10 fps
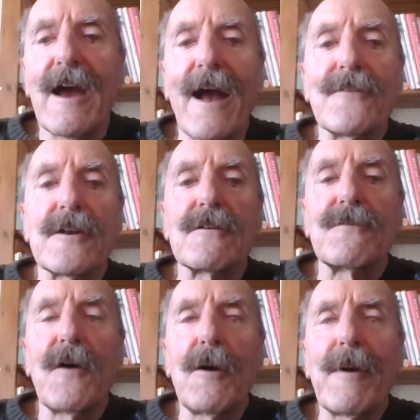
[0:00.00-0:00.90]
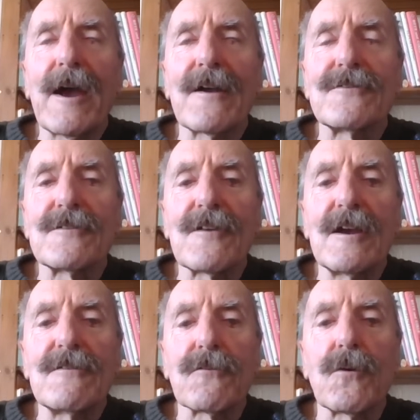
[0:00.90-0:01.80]
and that as far back as the
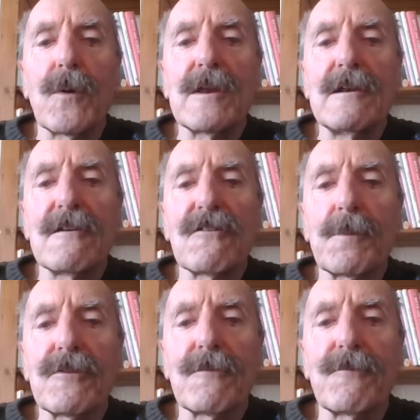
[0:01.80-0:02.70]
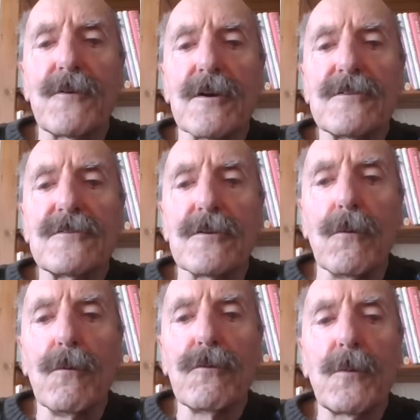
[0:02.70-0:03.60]
days of Queen Elizabeth I and
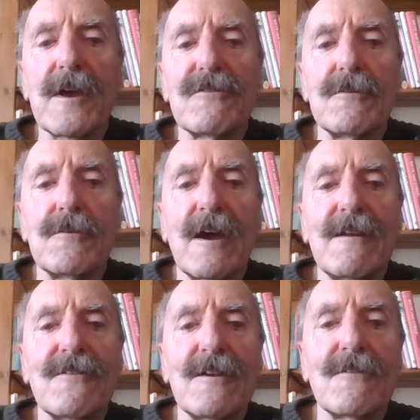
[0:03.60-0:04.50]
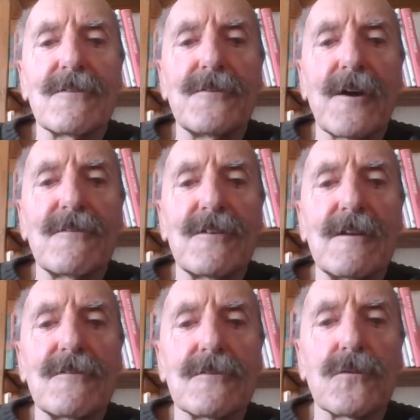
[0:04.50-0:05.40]
all the way through the 18th,
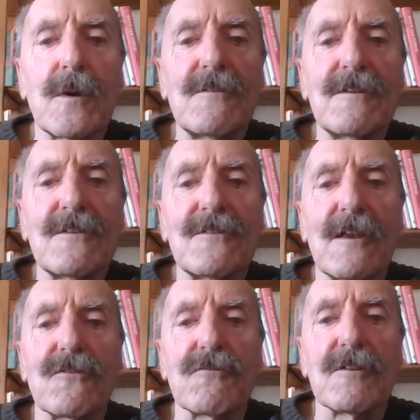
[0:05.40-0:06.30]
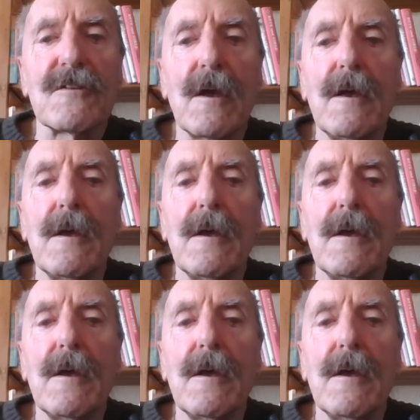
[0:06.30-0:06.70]
19th and 20th centuries,